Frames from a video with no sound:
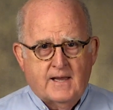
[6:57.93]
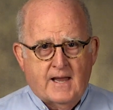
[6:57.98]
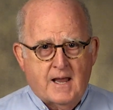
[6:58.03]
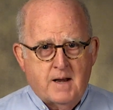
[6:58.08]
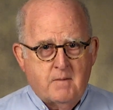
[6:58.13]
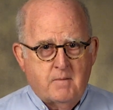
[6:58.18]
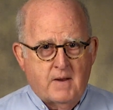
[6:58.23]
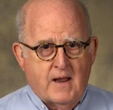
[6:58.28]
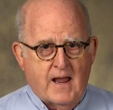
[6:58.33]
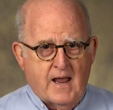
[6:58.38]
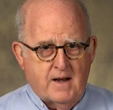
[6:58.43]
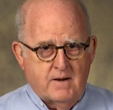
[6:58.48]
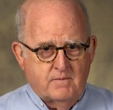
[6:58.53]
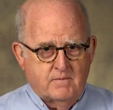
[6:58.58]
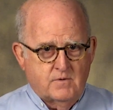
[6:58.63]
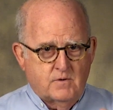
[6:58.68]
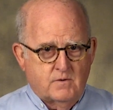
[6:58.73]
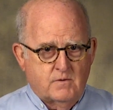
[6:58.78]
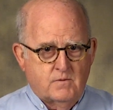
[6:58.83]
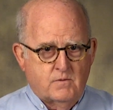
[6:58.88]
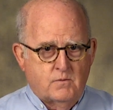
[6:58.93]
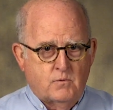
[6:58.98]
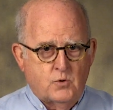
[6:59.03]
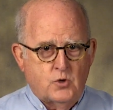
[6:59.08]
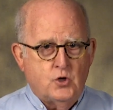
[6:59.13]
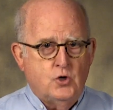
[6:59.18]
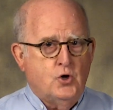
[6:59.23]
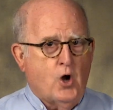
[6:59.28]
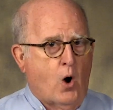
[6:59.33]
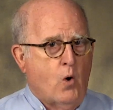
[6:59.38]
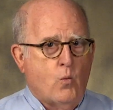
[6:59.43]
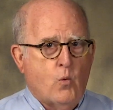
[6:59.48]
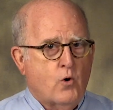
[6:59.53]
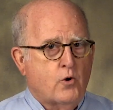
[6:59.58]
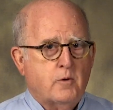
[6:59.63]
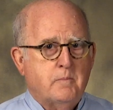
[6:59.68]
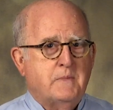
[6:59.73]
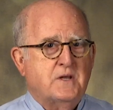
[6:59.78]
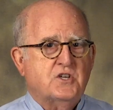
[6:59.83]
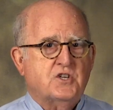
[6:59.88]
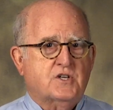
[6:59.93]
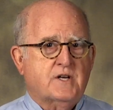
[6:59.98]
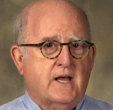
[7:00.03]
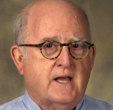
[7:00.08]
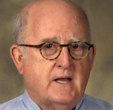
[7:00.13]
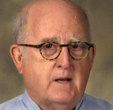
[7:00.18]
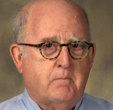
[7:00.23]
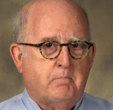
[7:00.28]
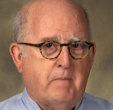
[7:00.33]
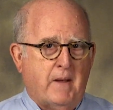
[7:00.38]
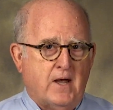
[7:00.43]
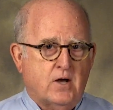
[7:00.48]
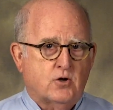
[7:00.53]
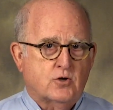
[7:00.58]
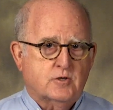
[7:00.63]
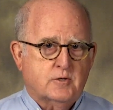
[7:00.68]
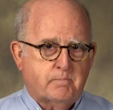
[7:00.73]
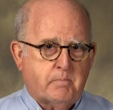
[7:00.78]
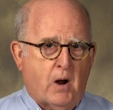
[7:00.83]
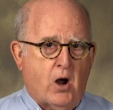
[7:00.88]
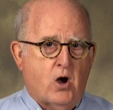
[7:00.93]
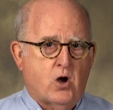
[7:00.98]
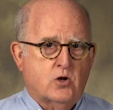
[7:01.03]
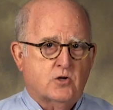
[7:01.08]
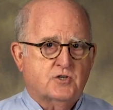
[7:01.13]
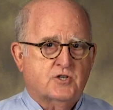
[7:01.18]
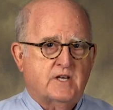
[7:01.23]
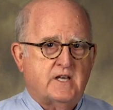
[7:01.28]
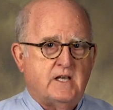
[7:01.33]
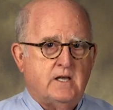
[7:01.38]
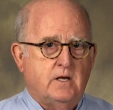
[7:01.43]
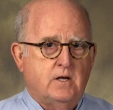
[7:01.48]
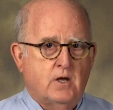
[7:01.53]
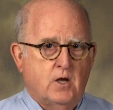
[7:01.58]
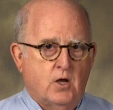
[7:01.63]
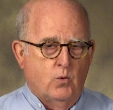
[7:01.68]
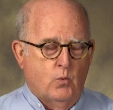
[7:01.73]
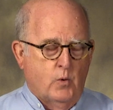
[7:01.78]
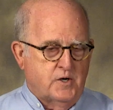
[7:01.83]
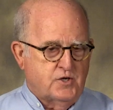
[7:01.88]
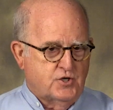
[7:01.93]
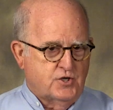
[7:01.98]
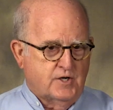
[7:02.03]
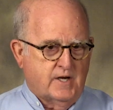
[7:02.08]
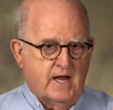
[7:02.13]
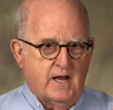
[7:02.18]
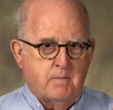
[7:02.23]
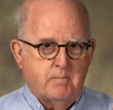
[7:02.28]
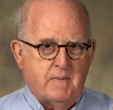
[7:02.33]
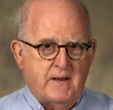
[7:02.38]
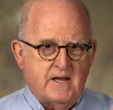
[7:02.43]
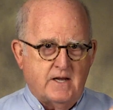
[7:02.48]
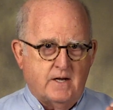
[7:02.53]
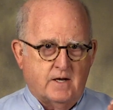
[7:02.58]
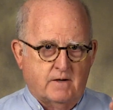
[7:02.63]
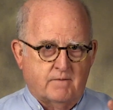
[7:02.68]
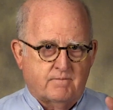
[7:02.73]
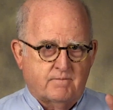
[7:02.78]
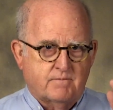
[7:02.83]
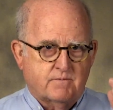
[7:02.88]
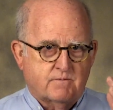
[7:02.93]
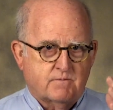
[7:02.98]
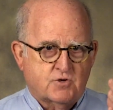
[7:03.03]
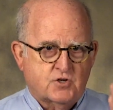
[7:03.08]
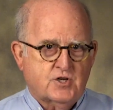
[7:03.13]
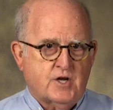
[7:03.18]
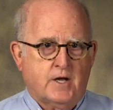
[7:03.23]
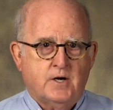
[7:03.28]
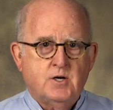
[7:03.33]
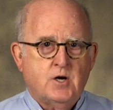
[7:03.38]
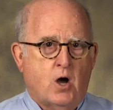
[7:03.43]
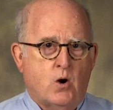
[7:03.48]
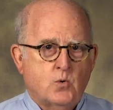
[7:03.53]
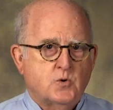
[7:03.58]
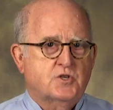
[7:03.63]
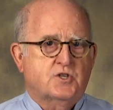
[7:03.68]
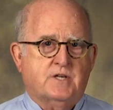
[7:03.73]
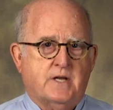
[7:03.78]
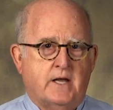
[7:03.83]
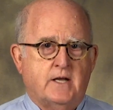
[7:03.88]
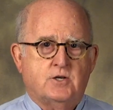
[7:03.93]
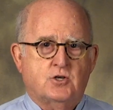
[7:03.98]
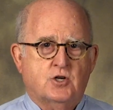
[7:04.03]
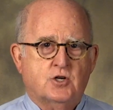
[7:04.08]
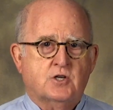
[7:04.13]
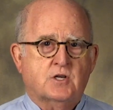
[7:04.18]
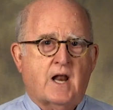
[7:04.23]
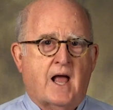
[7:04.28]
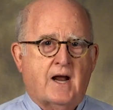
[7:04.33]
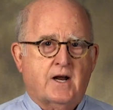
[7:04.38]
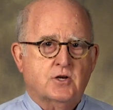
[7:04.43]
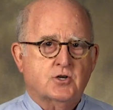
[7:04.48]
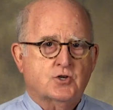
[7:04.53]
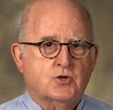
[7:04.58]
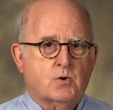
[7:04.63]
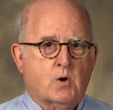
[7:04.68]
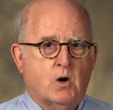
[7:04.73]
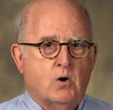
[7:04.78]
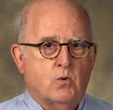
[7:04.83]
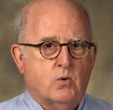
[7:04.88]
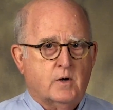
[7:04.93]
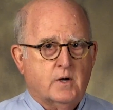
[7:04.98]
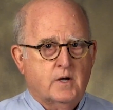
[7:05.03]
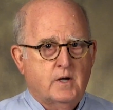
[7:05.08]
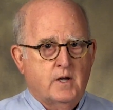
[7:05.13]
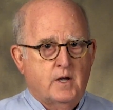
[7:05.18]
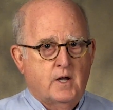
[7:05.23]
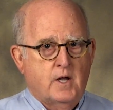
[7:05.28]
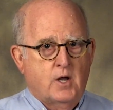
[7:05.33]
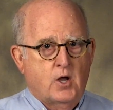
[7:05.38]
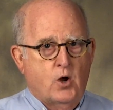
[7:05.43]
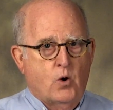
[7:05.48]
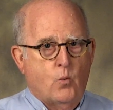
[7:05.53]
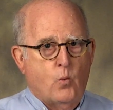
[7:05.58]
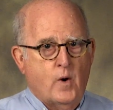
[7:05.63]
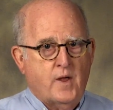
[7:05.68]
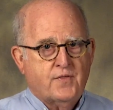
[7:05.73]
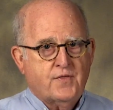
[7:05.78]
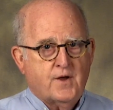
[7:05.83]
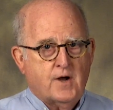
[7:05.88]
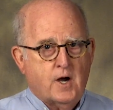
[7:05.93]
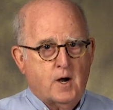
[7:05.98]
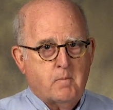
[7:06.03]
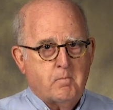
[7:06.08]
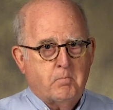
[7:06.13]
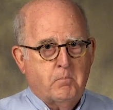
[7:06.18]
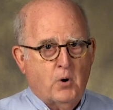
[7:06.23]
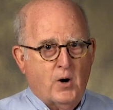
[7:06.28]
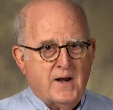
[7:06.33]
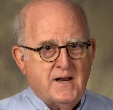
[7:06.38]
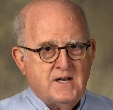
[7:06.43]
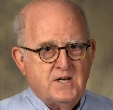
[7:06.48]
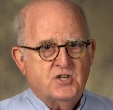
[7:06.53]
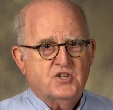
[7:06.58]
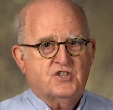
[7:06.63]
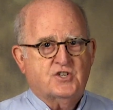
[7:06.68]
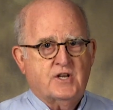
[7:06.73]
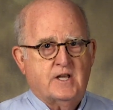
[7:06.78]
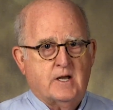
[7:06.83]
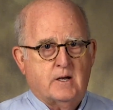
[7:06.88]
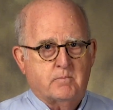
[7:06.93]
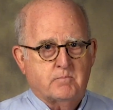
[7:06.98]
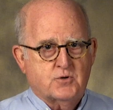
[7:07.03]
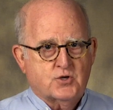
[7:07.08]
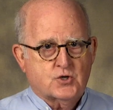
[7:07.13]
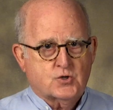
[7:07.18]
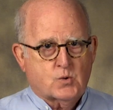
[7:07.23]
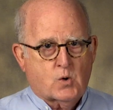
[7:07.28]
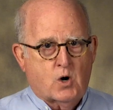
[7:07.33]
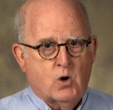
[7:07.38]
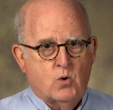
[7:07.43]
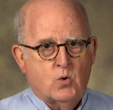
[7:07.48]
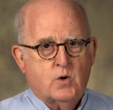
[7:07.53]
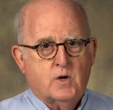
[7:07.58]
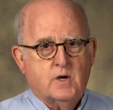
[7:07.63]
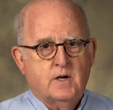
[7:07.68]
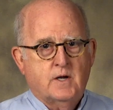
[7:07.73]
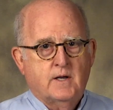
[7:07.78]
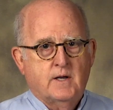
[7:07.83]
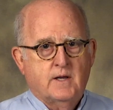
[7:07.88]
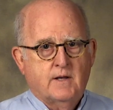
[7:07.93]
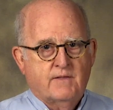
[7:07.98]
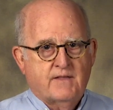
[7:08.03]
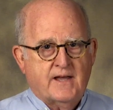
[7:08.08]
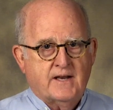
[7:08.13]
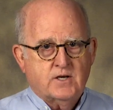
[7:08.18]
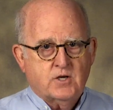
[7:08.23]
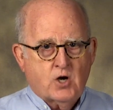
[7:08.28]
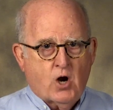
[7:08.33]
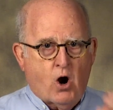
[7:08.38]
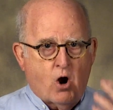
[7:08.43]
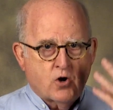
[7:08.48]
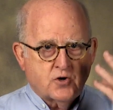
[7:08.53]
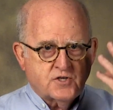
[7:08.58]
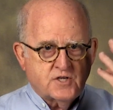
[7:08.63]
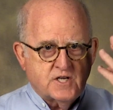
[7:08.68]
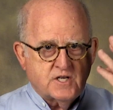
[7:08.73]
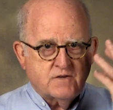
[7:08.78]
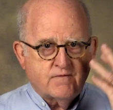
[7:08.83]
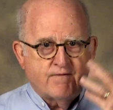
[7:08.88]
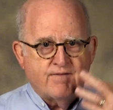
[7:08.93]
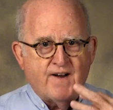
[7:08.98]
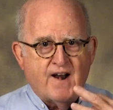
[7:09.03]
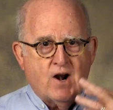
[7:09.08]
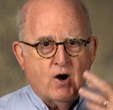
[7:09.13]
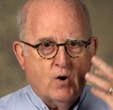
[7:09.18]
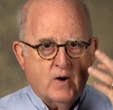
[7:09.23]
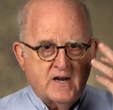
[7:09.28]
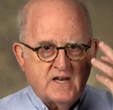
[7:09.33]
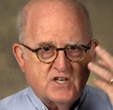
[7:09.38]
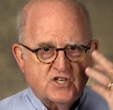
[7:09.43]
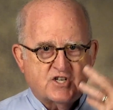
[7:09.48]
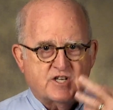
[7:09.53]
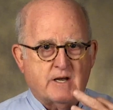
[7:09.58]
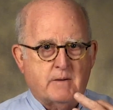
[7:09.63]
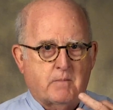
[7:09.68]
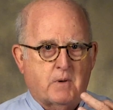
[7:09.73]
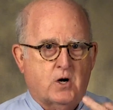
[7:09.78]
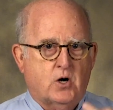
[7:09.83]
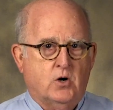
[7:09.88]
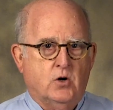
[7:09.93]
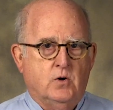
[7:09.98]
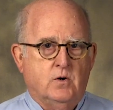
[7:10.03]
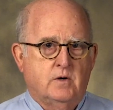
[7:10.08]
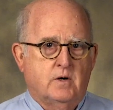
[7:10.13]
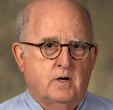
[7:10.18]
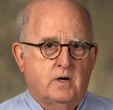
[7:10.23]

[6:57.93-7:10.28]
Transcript: And you don't want to mistake Bell's palsy, which can be a sudden onset, just like a stroke, with a brainstem stroke that causes very similar